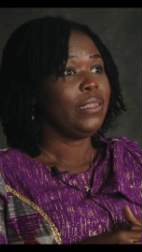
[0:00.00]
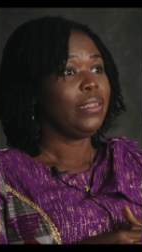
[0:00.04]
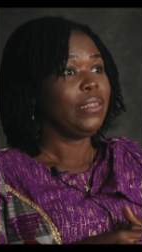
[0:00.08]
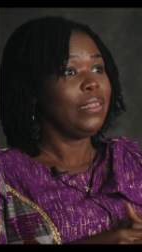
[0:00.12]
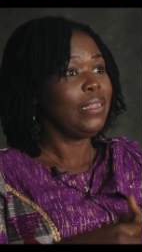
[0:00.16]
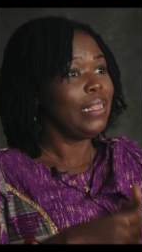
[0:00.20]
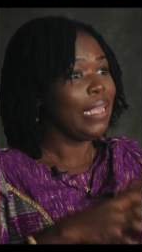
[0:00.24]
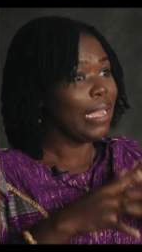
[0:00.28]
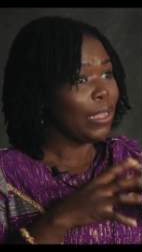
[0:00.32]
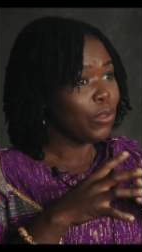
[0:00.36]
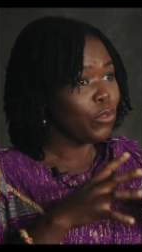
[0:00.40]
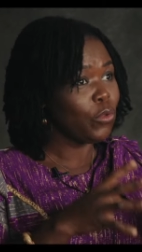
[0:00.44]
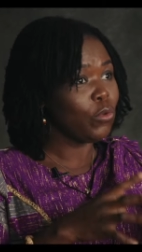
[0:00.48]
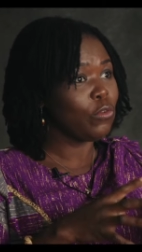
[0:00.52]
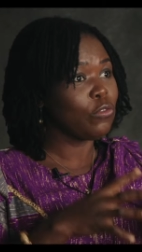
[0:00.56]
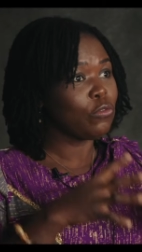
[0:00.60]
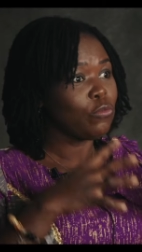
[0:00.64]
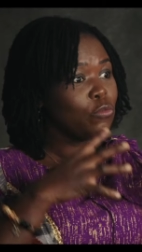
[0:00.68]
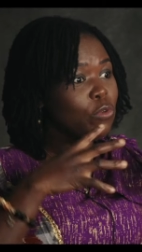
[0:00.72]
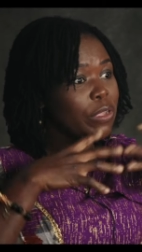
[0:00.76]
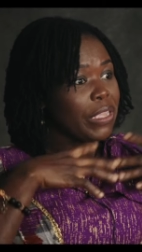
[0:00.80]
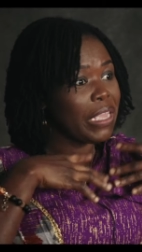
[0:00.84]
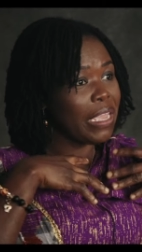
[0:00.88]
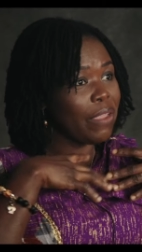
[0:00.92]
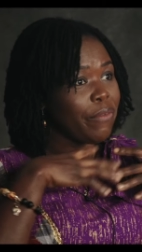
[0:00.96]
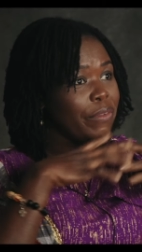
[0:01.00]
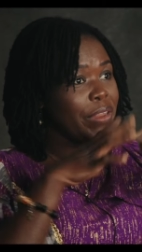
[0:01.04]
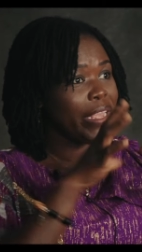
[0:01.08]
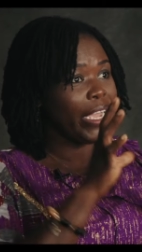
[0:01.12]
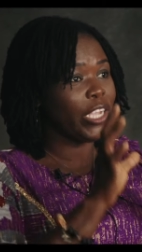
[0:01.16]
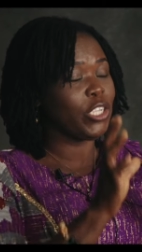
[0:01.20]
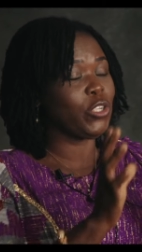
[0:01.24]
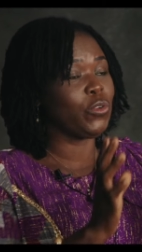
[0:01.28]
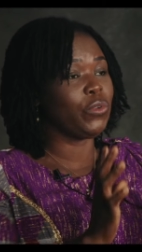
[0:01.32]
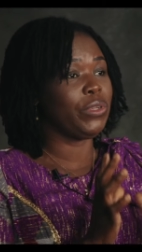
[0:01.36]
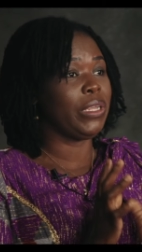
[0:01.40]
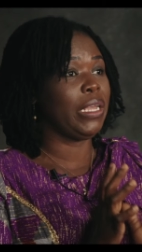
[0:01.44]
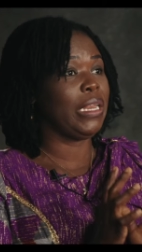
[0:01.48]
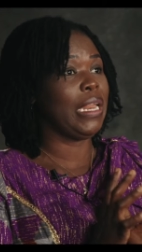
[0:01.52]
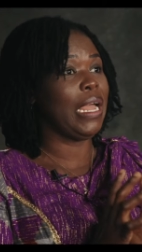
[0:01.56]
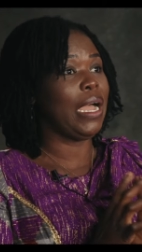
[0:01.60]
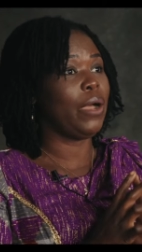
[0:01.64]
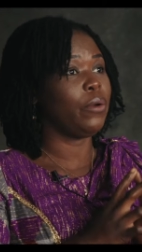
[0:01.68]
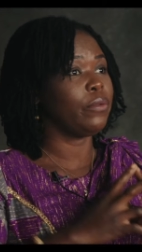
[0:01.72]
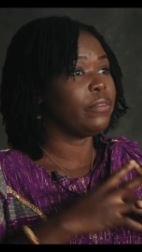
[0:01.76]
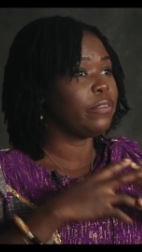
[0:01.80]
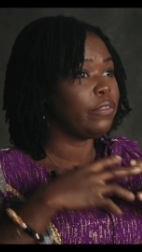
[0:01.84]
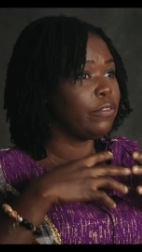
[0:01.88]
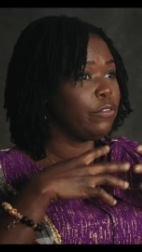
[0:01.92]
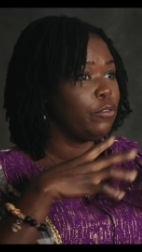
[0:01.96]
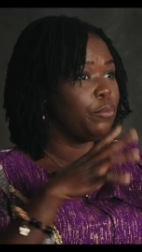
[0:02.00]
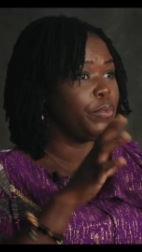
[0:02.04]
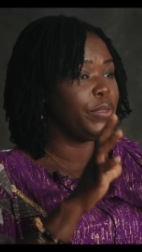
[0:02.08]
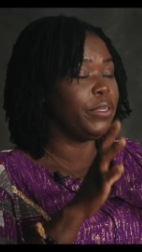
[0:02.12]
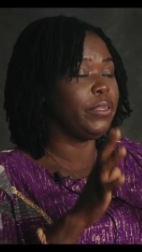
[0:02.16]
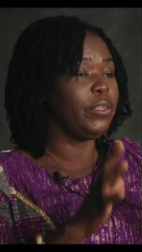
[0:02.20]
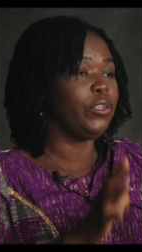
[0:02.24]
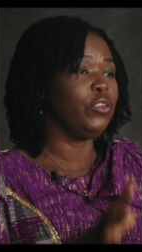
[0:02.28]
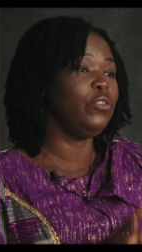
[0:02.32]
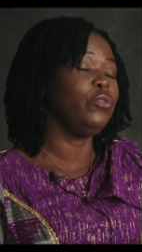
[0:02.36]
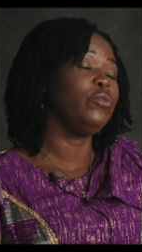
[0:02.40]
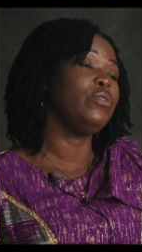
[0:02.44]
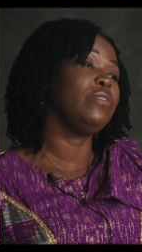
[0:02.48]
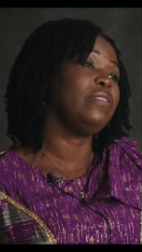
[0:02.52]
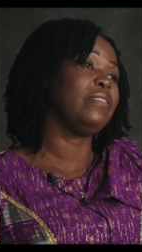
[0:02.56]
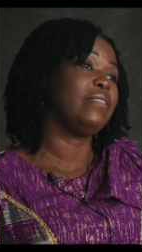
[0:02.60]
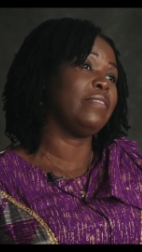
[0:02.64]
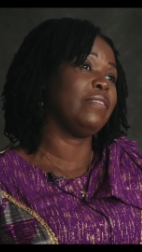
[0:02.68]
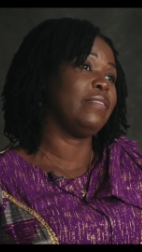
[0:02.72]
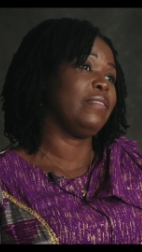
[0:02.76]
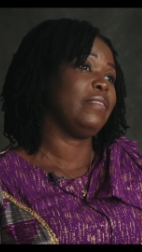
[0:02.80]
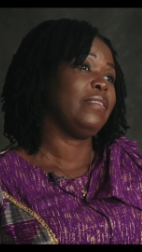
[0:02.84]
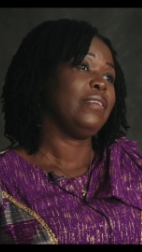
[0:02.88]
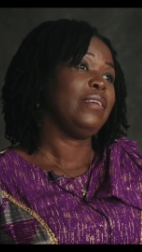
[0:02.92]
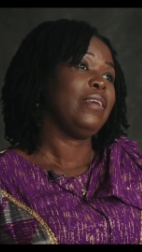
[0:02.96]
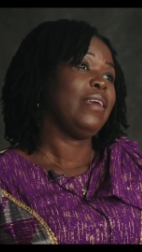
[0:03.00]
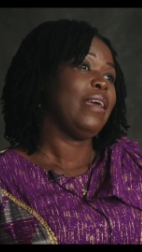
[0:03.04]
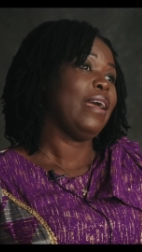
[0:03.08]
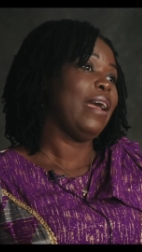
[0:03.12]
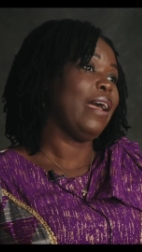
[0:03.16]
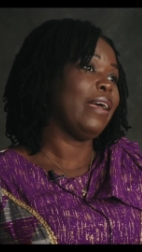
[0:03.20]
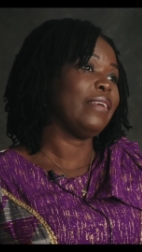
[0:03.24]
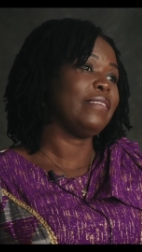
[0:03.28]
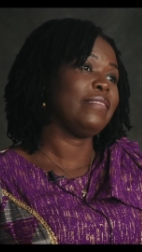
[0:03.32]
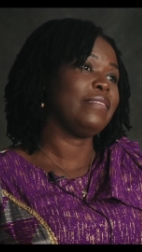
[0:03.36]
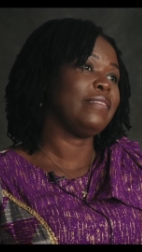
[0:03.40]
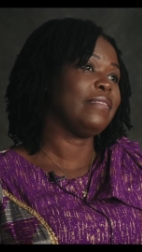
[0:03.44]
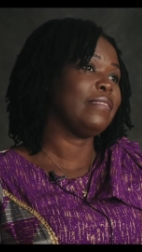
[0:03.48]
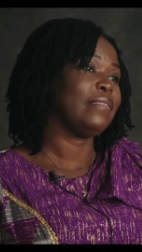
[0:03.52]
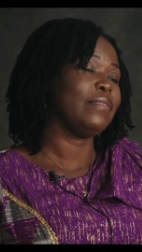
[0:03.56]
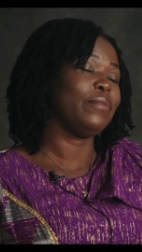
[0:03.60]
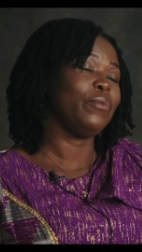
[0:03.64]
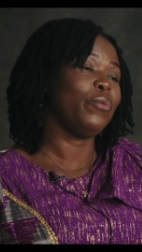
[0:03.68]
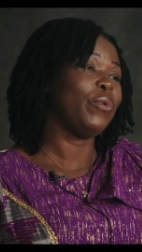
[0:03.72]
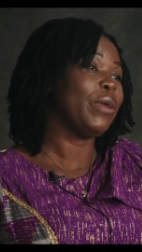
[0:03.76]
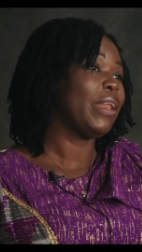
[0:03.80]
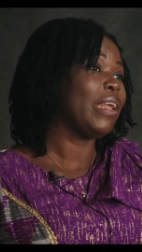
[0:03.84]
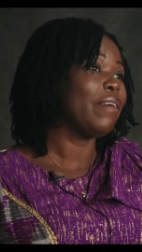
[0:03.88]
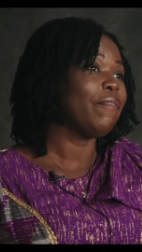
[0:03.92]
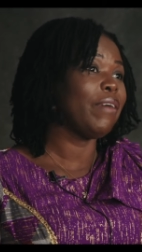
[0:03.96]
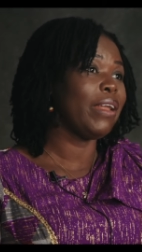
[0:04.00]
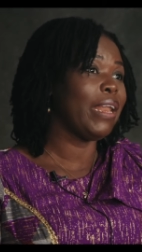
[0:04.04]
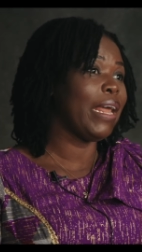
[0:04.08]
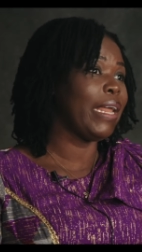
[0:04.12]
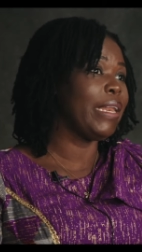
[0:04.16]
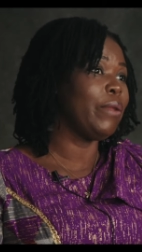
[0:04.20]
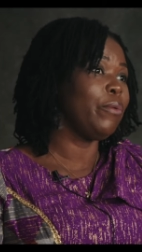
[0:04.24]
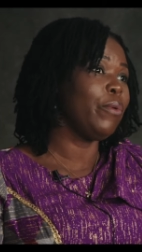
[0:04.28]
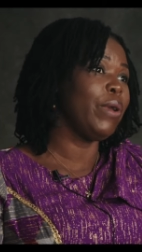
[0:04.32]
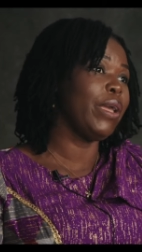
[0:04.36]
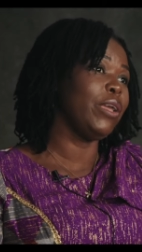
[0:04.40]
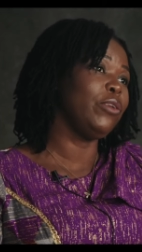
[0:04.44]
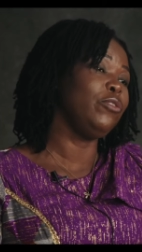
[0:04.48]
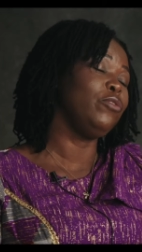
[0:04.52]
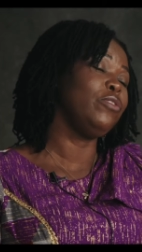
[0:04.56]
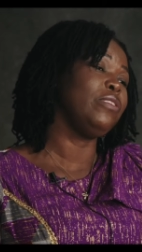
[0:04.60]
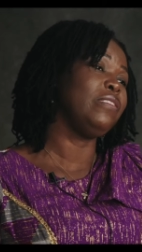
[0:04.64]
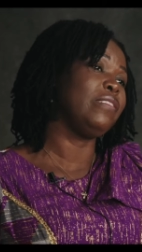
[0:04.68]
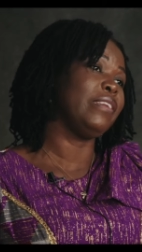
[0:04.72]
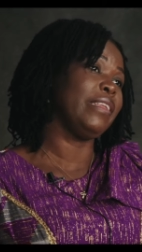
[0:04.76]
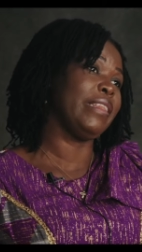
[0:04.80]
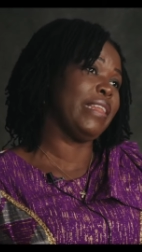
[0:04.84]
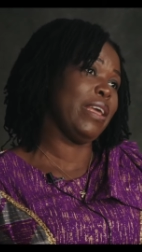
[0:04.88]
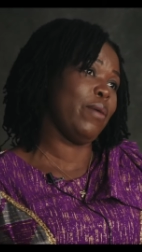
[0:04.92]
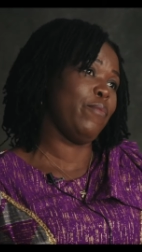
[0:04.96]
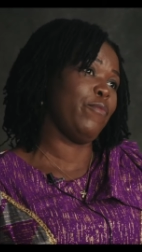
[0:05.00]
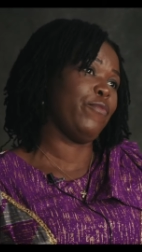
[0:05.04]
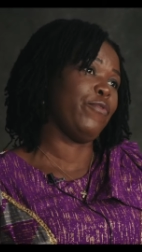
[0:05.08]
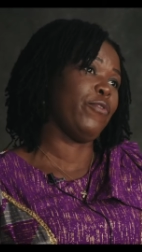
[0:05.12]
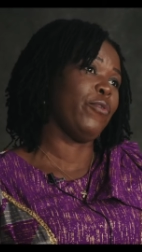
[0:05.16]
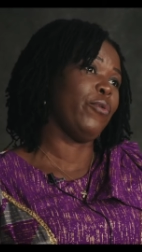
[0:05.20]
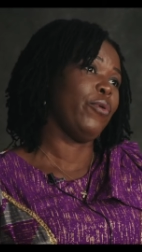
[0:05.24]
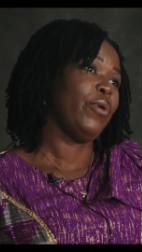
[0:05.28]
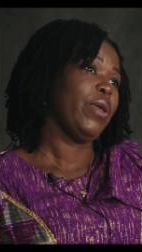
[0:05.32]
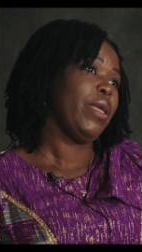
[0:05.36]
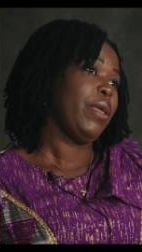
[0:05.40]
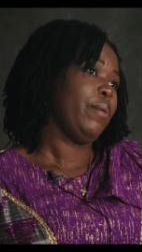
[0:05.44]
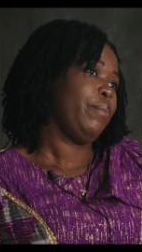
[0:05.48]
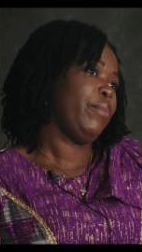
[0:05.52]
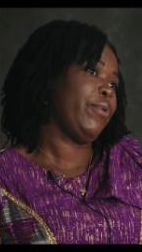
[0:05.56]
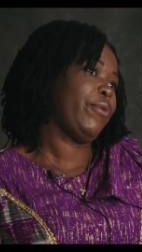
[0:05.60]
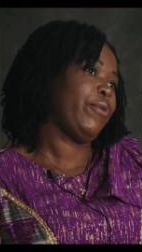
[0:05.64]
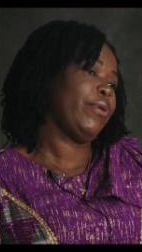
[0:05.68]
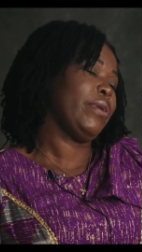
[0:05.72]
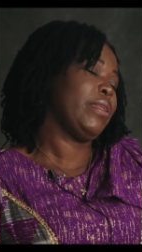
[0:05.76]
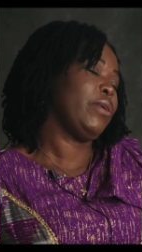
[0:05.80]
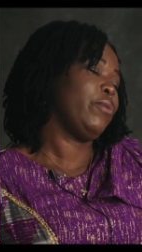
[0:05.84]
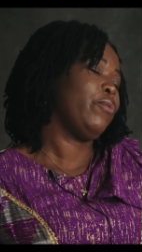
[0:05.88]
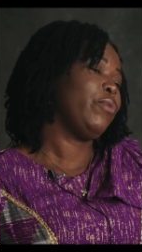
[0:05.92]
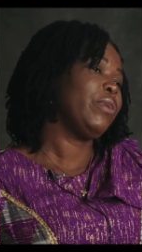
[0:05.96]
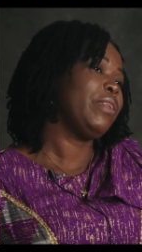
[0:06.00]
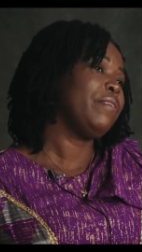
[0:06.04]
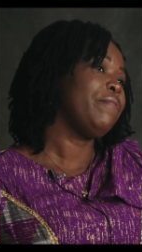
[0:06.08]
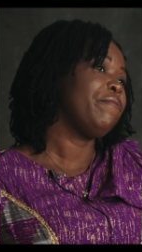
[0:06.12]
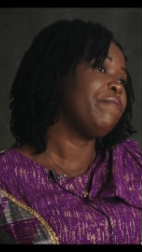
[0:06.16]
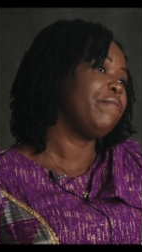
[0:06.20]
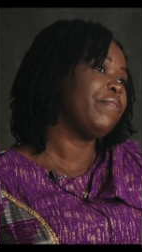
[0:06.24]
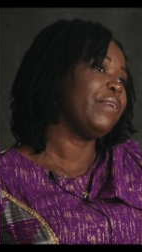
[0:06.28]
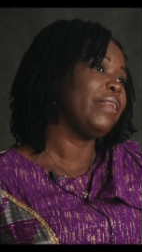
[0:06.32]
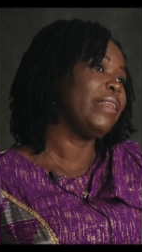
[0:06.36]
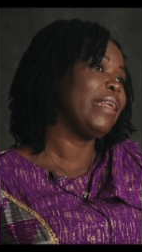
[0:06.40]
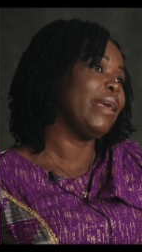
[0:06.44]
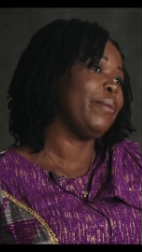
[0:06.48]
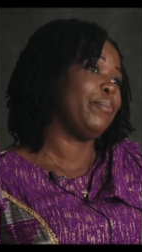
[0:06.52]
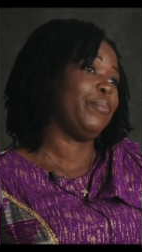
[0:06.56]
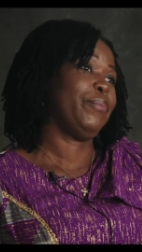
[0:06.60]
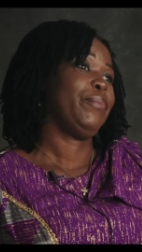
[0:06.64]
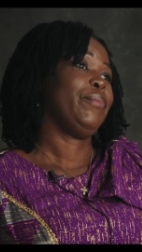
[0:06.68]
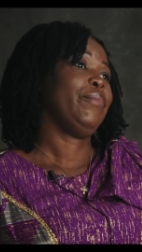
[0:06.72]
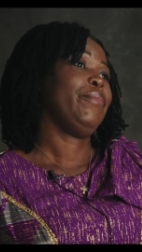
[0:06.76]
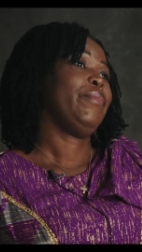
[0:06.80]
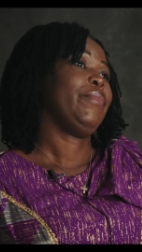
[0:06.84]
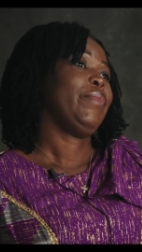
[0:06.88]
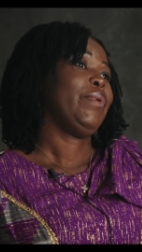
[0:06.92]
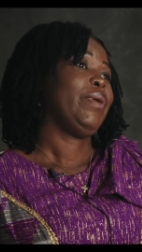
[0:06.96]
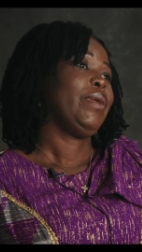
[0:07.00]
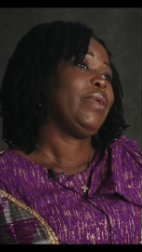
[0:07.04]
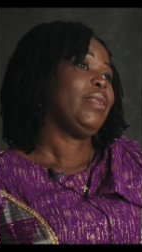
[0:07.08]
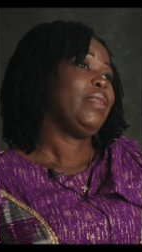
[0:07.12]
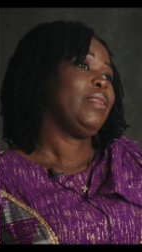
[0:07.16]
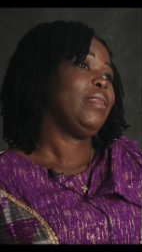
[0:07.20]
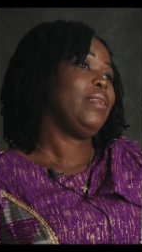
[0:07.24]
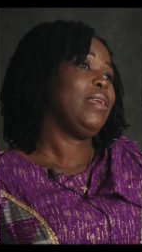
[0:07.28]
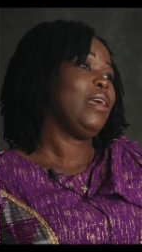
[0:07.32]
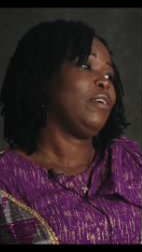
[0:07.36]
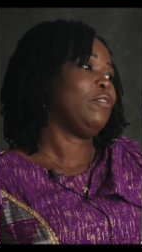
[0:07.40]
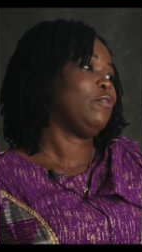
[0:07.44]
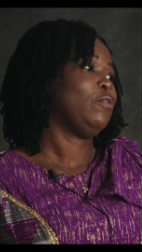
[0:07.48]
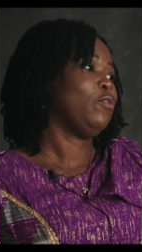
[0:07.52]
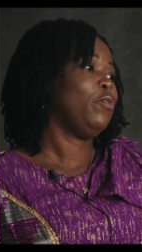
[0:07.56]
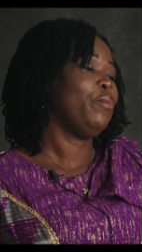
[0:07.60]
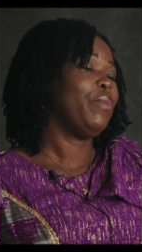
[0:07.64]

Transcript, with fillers: There are those who gave their children out to be used as whatever that they were using them for because they couldn't feed them. There are so